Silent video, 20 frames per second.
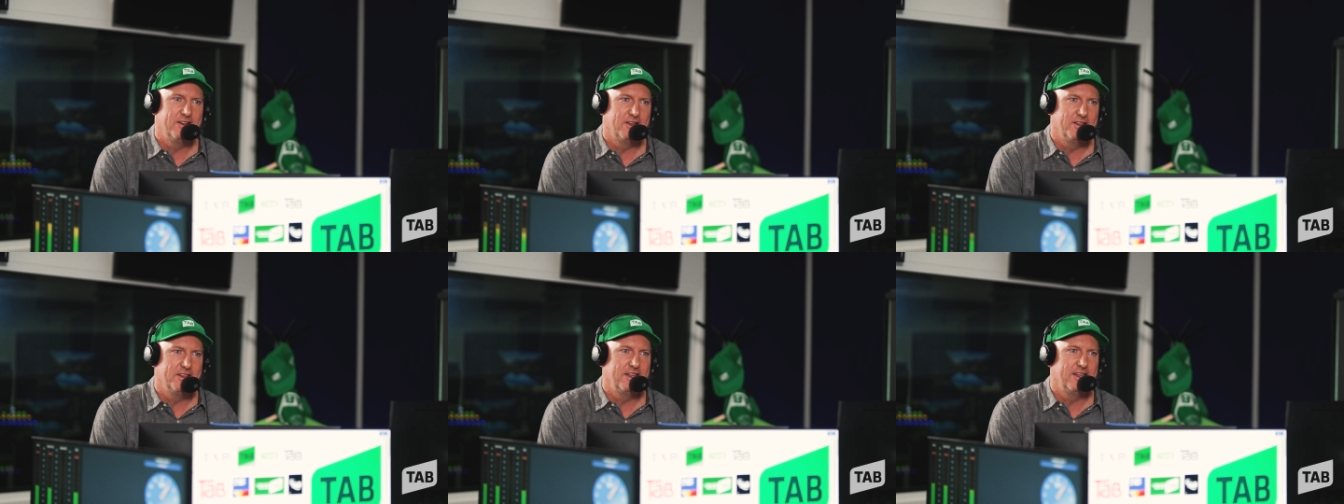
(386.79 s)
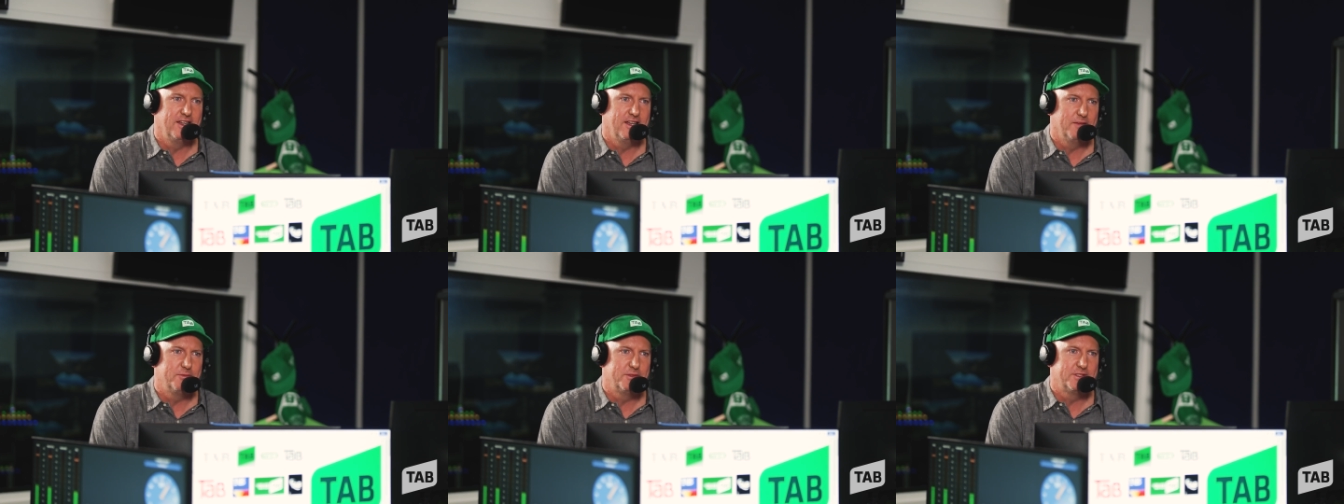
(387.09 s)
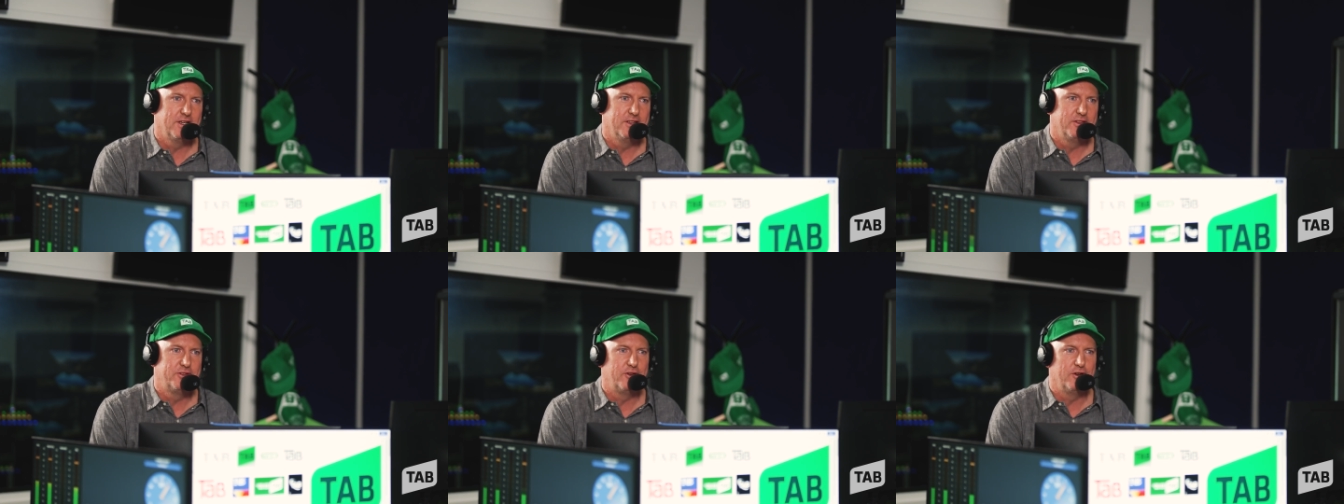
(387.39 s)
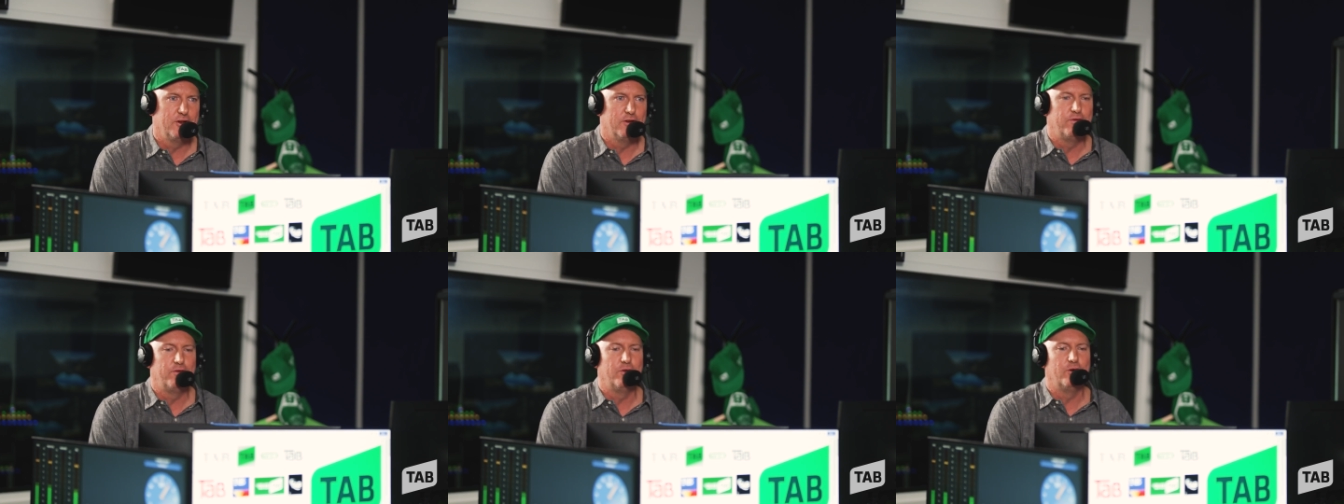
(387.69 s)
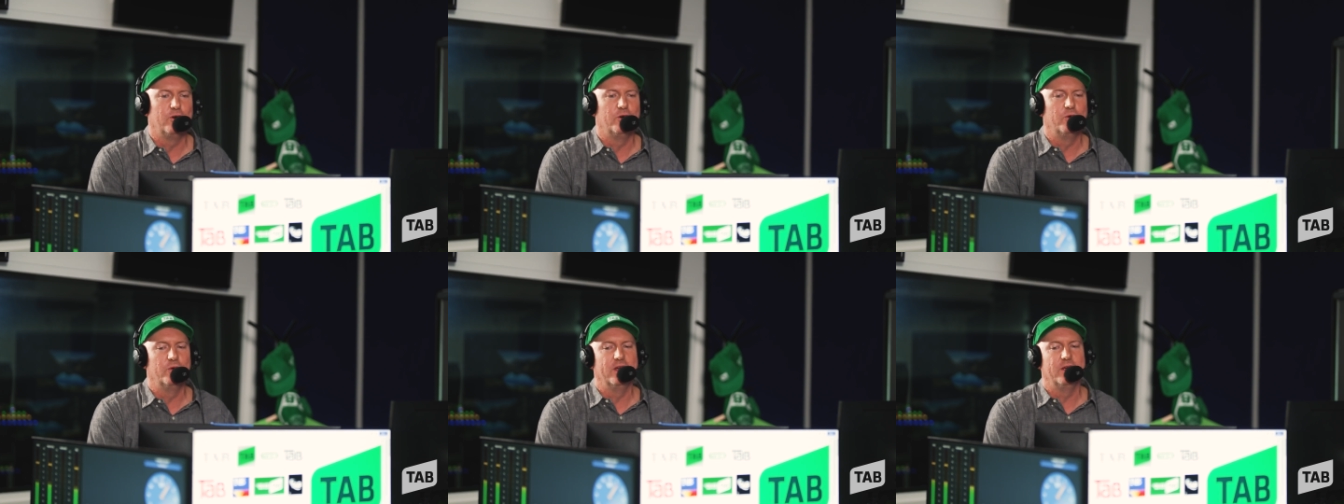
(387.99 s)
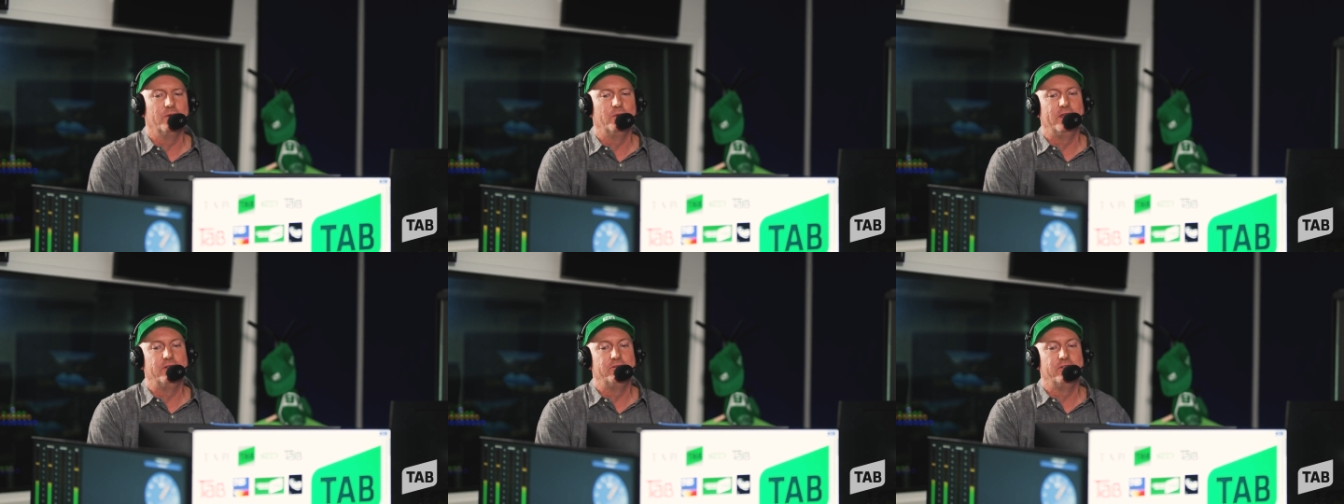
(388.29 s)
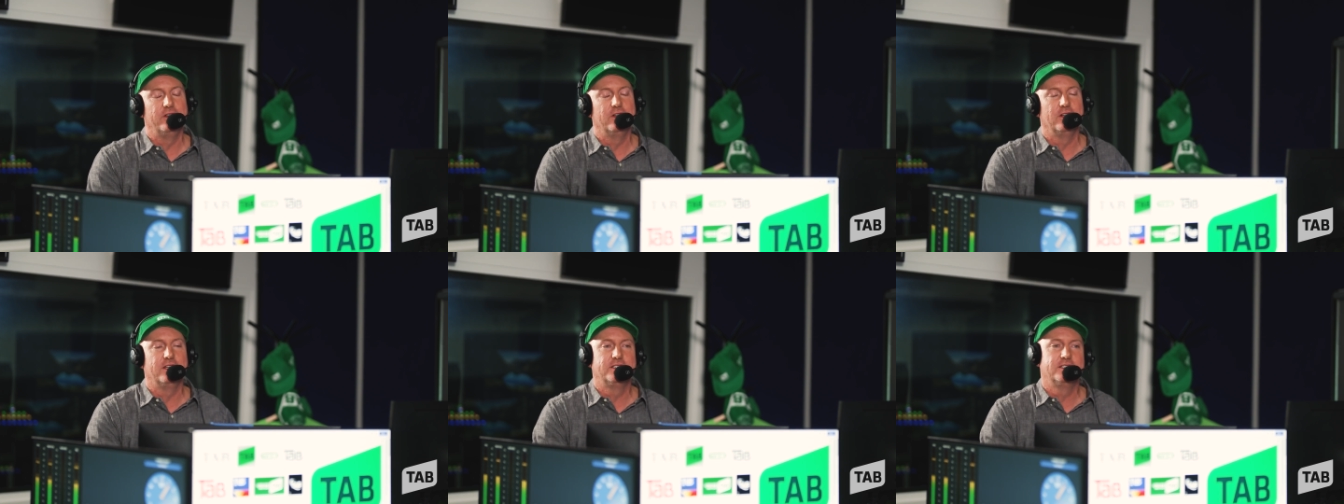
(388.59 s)
I think in episode 3 or 4, where we
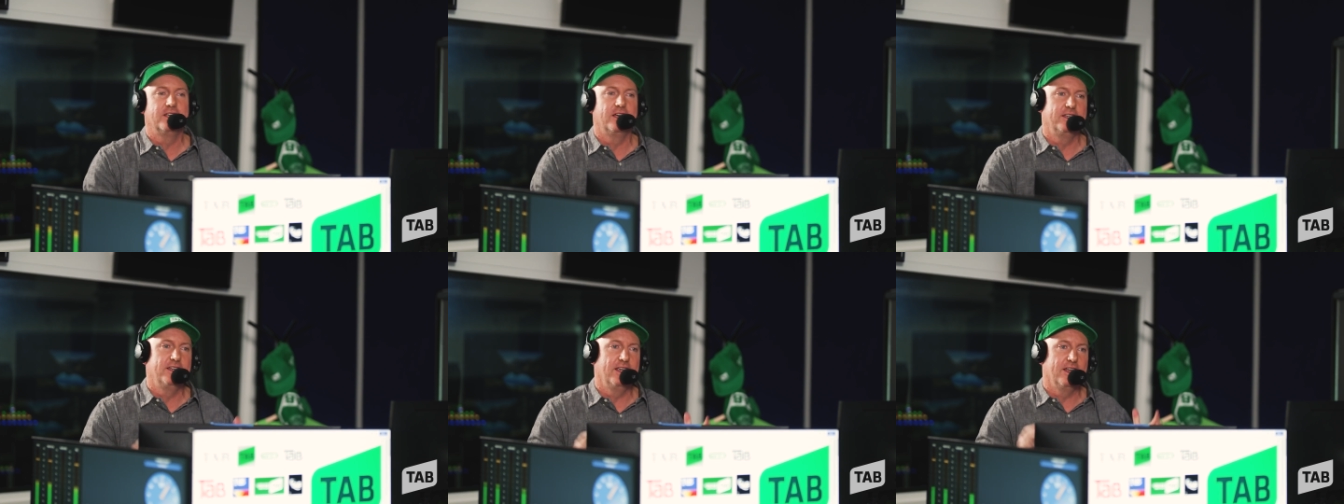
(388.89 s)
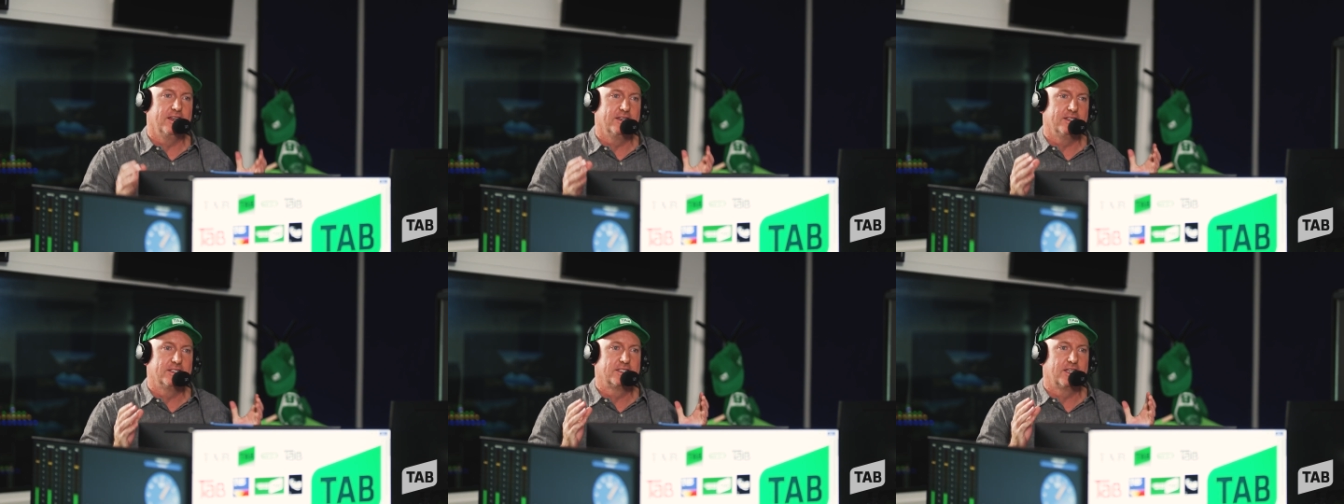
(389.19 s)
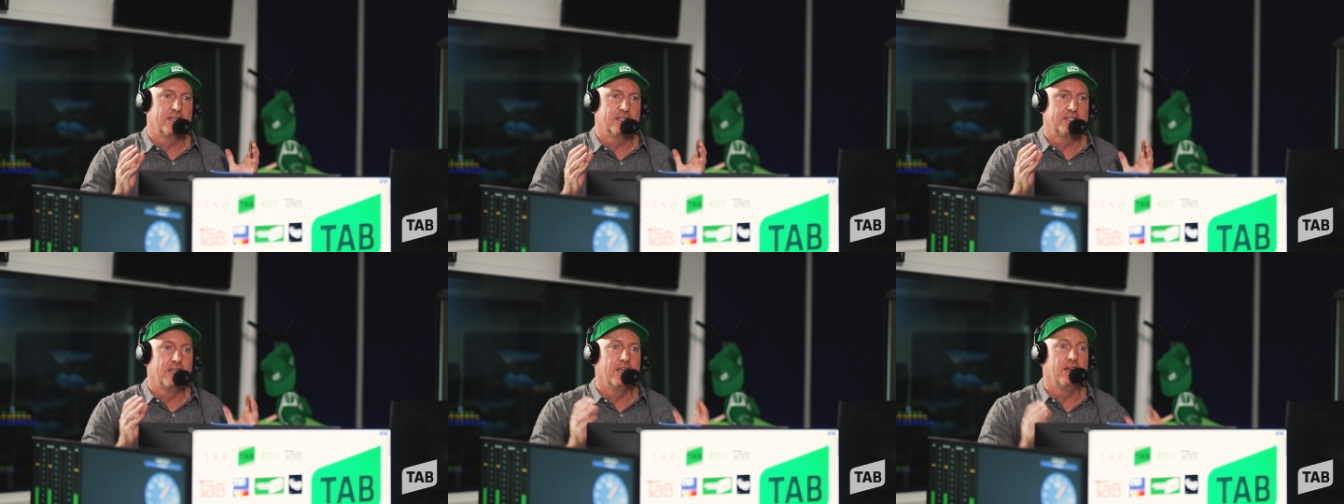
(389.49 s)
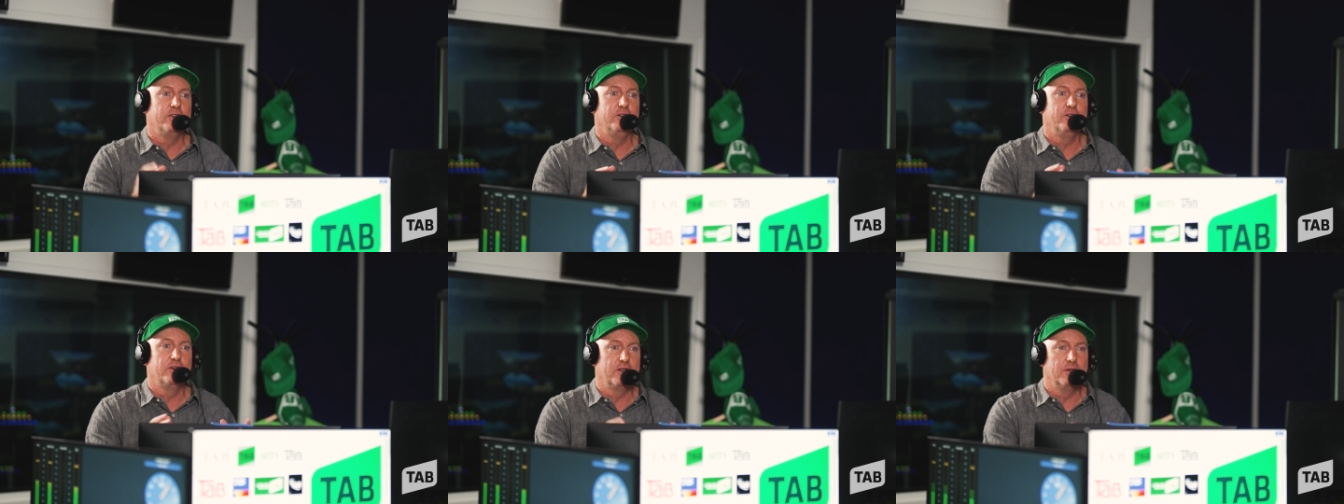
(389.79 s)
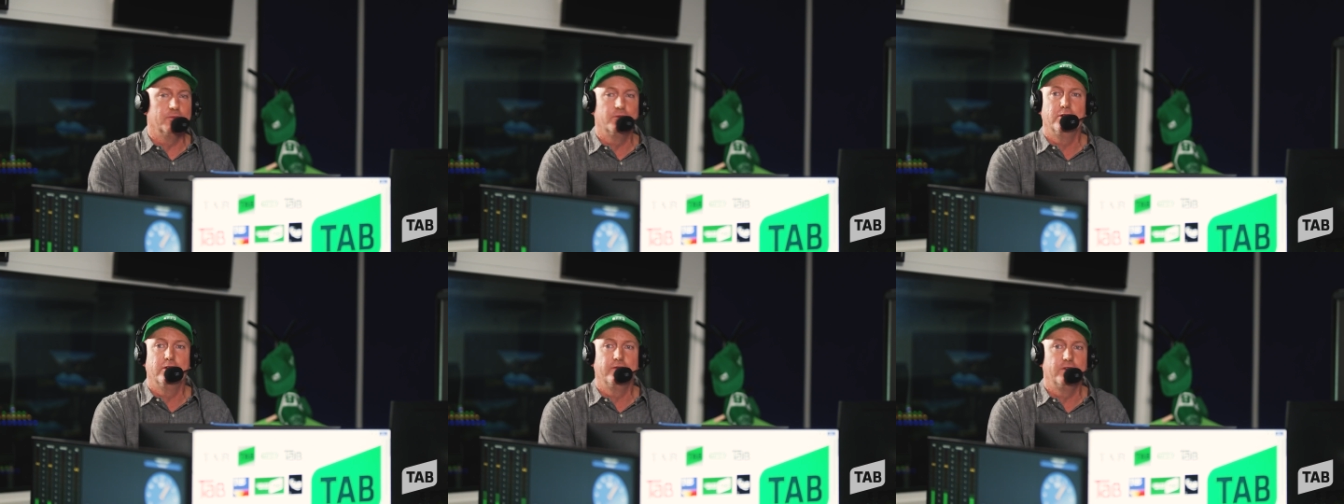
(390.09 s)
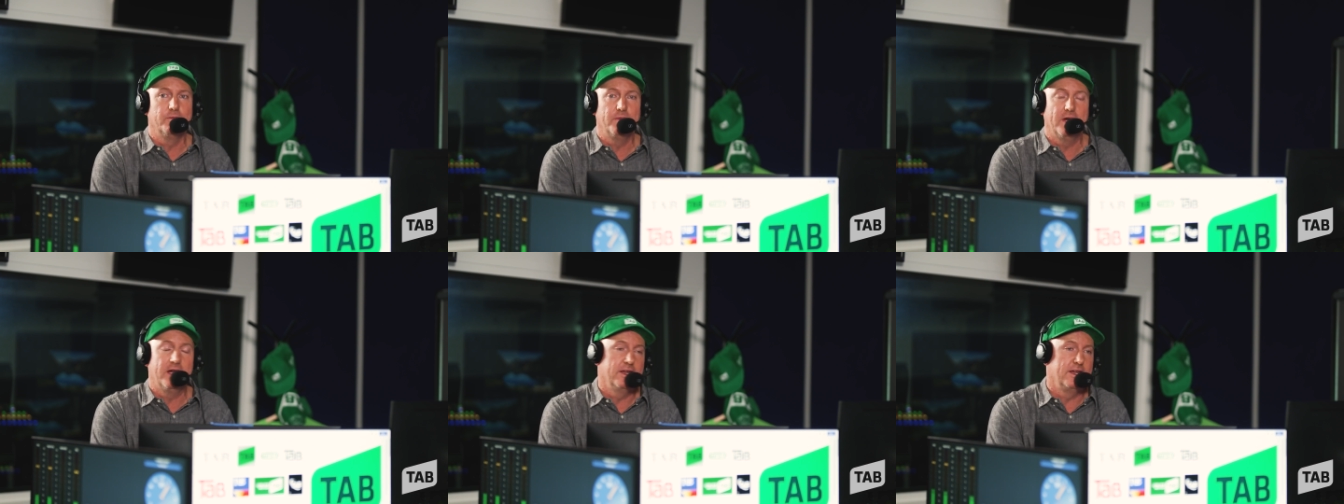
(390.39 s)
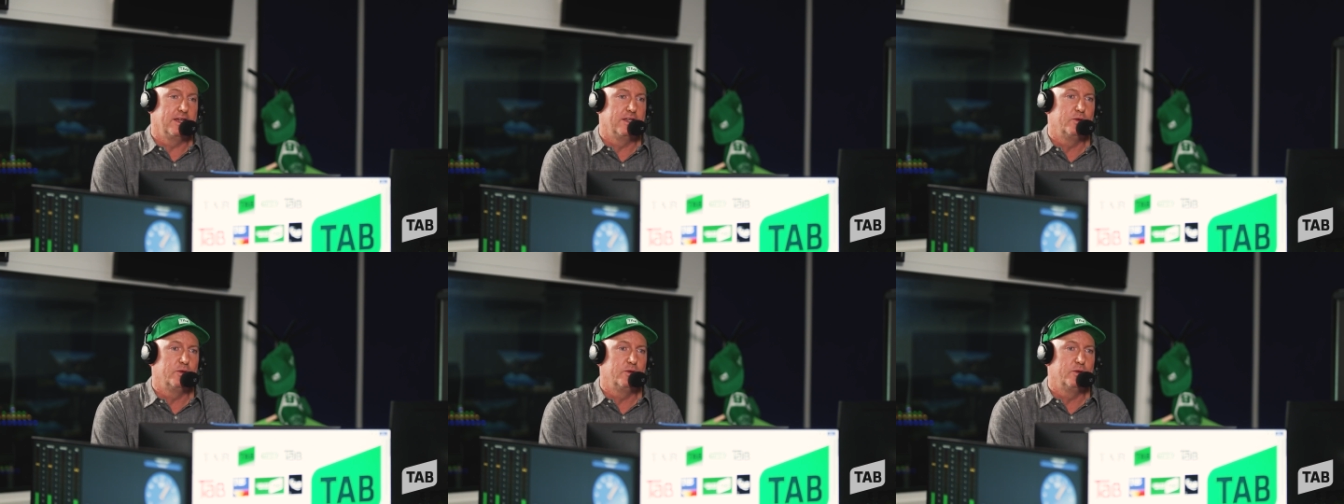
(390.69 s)
really sat down and discussed how you could improve your punting in